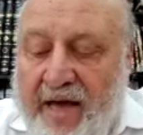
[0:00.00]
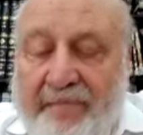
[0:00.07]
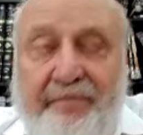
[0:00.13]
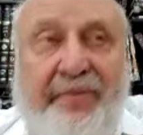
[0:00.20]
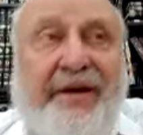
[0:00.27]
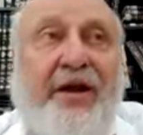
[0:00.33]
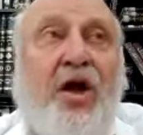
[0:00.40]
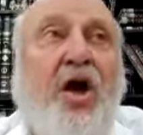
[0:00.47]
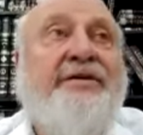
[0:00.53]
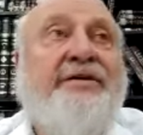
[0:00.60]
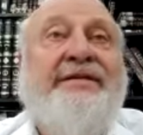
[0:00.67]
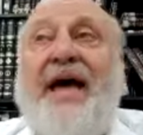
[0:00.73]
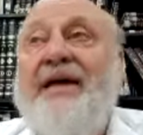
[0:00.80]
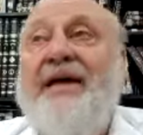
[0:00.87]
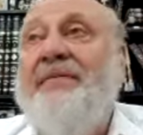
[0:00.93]
Bin
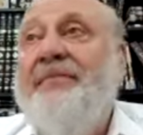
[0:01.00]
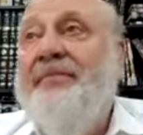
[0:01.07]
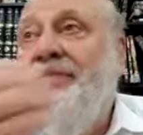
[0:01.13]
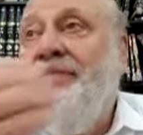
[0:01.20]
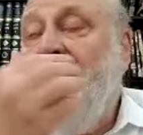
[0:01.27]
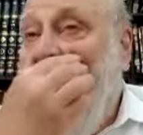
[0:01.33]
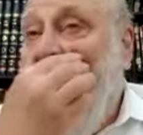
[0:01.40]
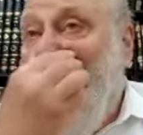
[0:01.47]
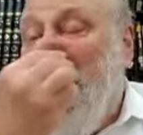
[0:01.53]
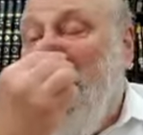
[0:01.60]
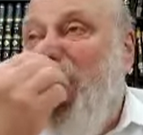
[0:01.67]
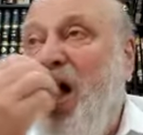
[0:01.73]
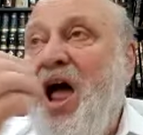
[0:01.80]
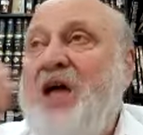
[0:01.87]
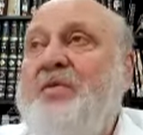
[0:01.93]

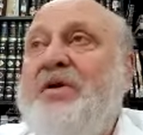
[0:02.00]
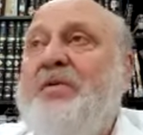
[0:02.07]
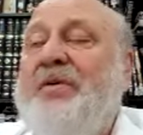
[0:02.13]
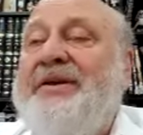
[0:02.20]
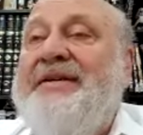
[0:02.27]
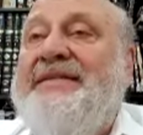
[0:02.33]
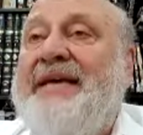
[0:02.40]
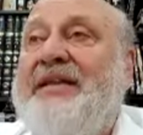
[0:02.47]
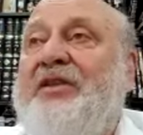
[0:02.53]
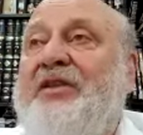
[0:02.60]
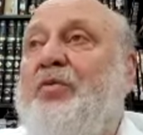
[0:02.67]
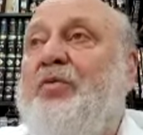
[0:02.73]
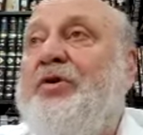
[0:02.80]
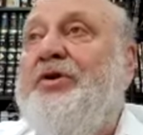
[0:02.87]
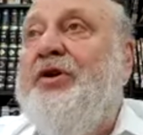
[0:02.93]
They're arguing when you said the
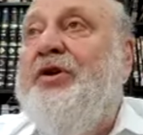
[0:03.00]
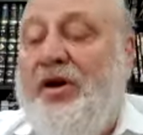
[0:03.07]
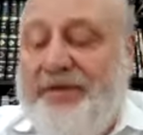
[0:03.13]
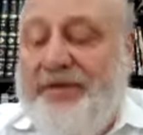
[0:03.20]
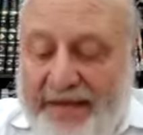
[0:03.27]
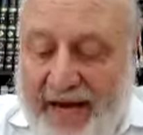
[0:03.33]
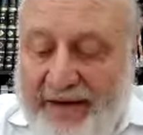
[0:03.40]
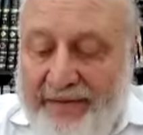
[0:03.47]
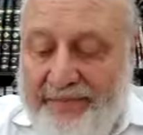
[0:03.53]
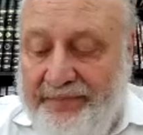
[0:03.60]
word nechasai.